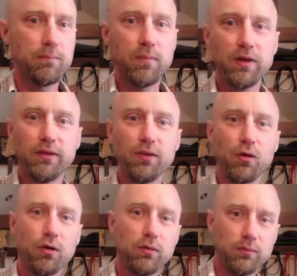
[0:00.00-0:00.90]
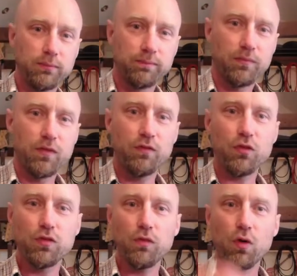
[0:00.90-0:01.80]
make sure,
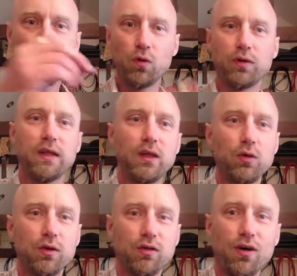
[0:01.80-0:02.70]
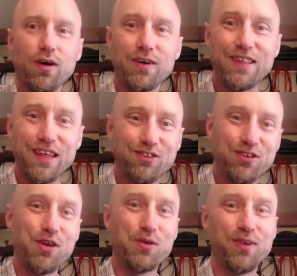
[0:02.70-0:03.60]
first of all, that your guitar is in
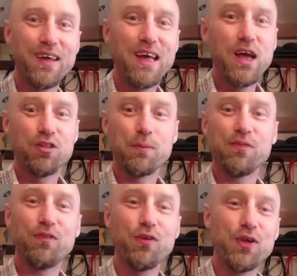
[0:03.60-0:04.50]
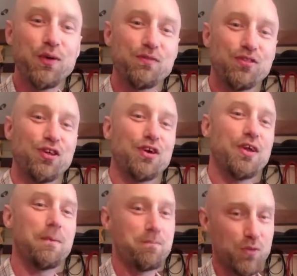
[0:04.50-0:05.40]
tune. So before you even
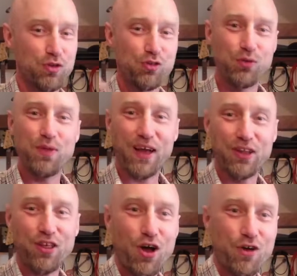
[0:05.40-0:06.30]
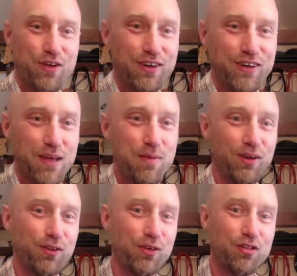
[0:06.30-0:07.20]
turn up, tune that guitar in, okay?
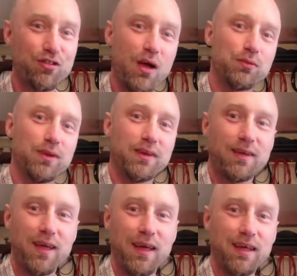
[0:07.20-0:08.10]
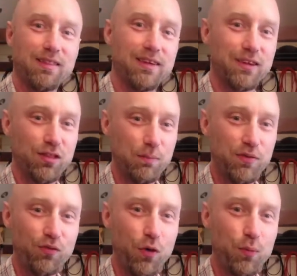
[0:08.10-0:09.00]
Make sure it's sounding excellent
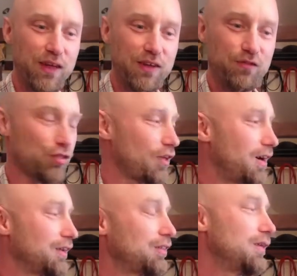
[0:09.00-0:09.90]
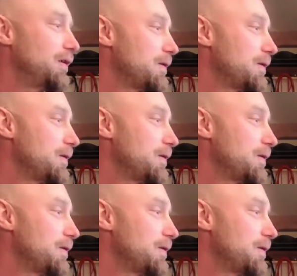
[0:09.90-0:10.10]
before we even start.